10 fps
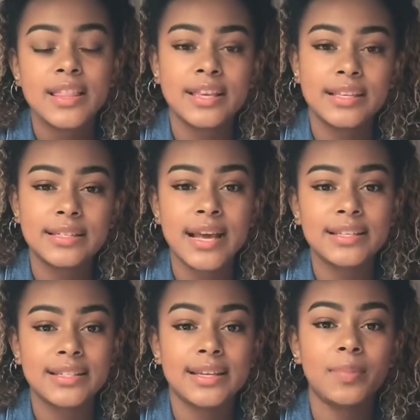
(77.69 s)
the
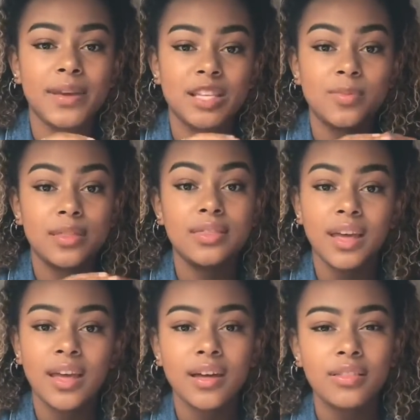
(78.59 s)
intestine appeared to be
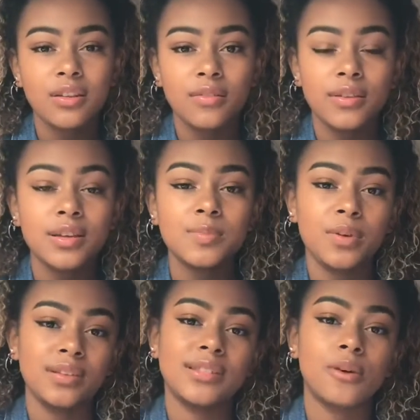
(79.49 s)
thicker than others,
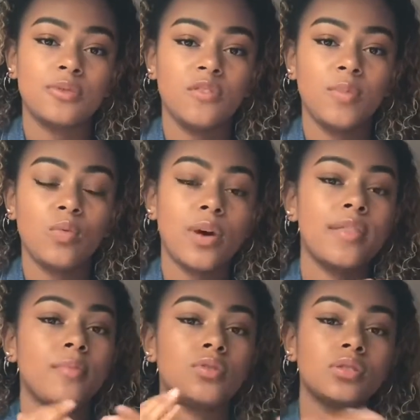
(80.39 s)
because that would have been where
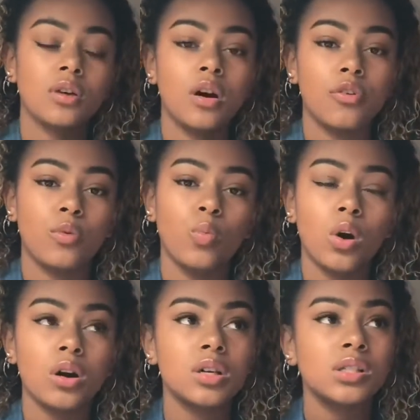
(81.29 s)
the most scarring
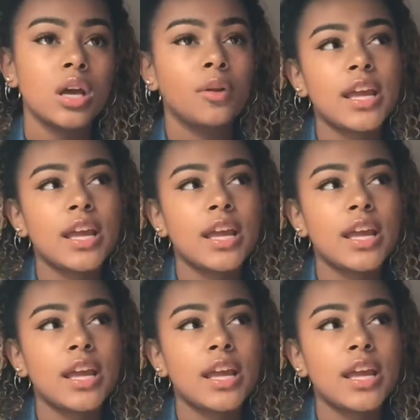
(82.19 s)
was.